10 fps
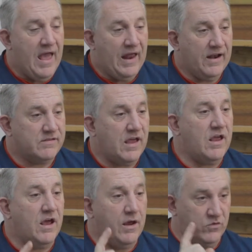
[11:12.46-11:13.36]
And I'll tell
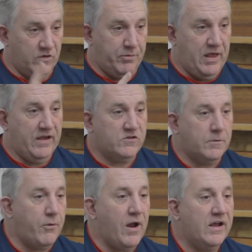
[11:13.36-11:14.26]
you, it was a
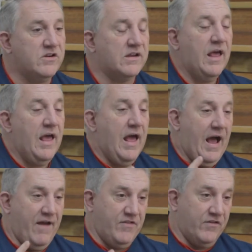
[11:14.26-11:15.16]
plaster project.
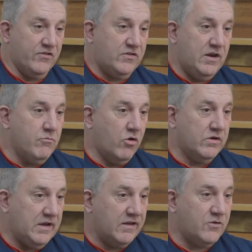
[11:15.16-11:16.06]
I've never seen
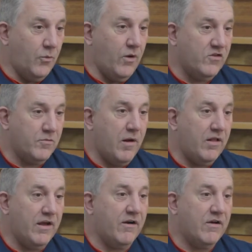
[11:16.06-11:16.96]
more dust in one
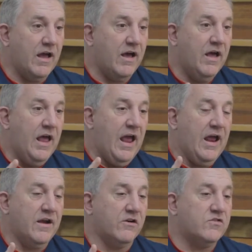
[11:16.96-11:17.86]
small area.
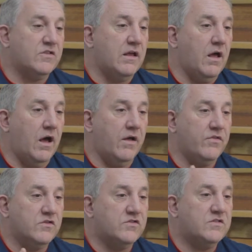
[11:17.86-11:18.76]
And our st uh,
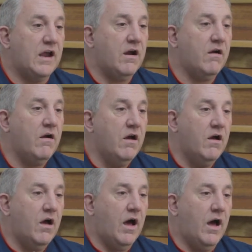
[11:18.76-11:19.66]
the stair
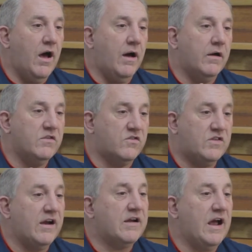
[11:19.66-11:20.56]
uh, the
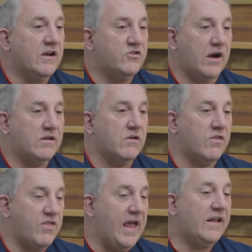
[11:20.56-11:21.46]
stair contractor
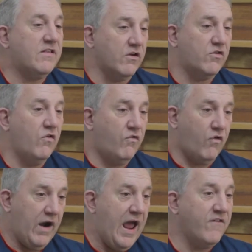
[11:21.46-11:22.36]
thanked us
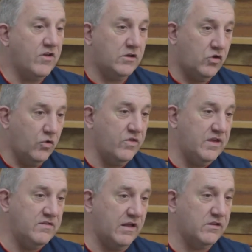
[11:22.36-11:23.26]
for having two of
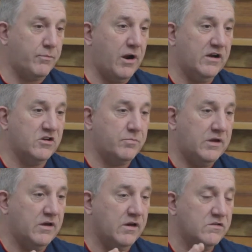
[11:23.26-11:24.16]
these on the project
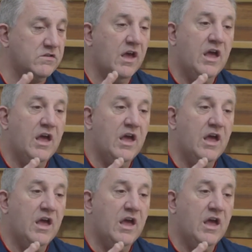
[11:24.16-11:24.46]
because